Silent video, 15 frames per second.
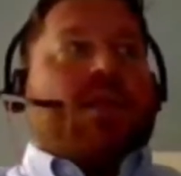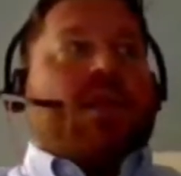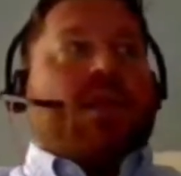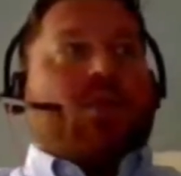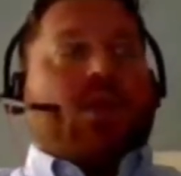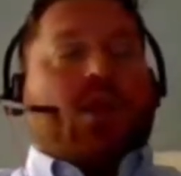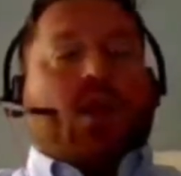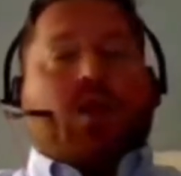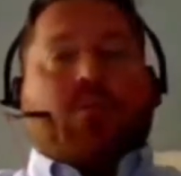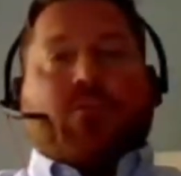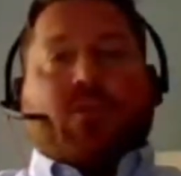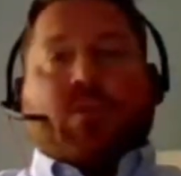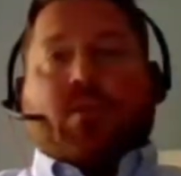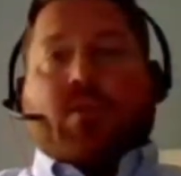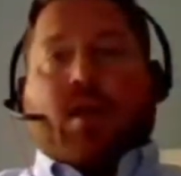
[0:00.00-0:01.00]
that we
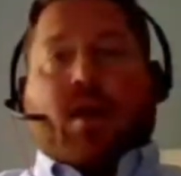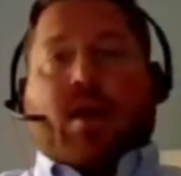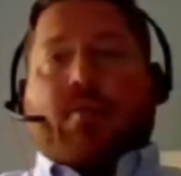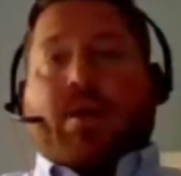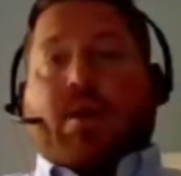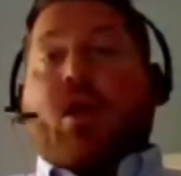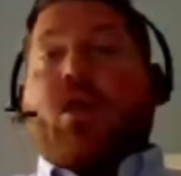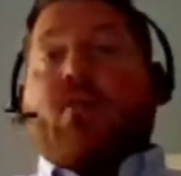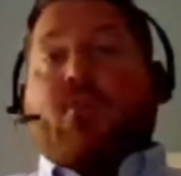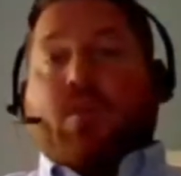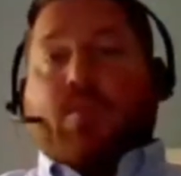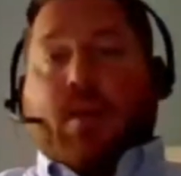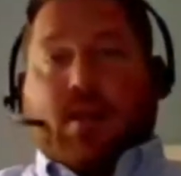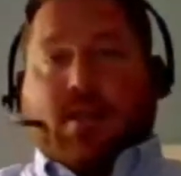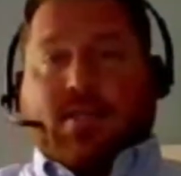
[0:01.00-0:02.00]
offer um, on all of
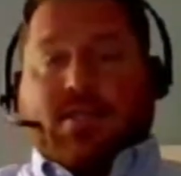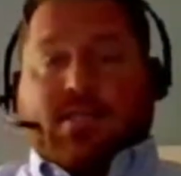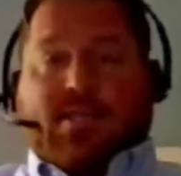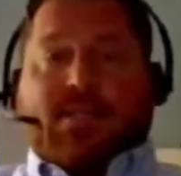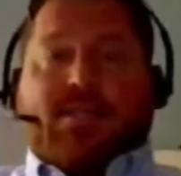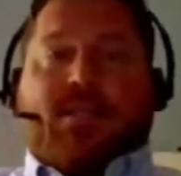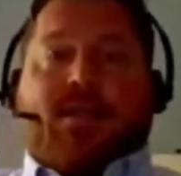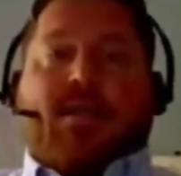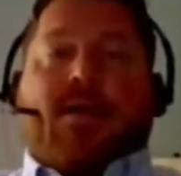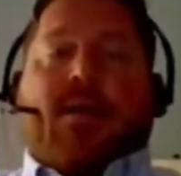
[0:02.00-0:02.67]
our policies.